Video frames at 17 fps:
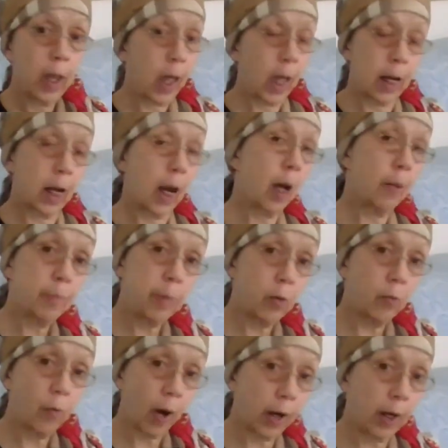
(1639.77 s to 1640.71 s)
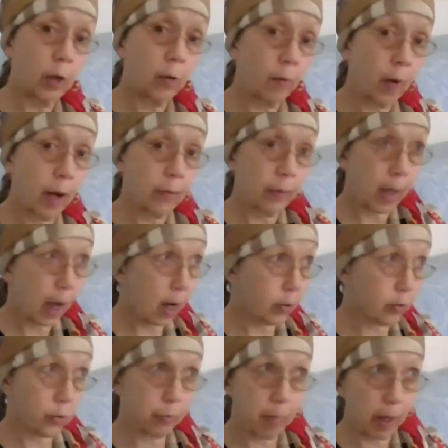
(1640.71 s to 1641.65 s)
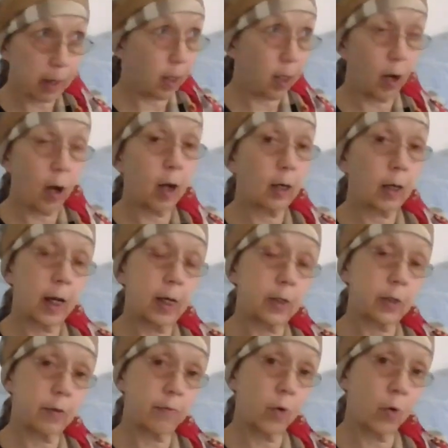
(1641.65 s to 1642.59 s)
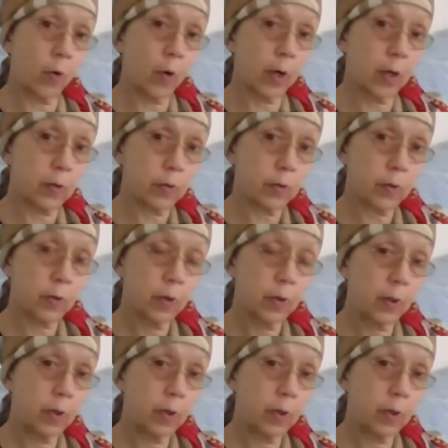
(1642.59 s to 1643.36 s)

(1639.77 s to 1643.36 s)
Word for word: and not be running around the house making all kinds of noise.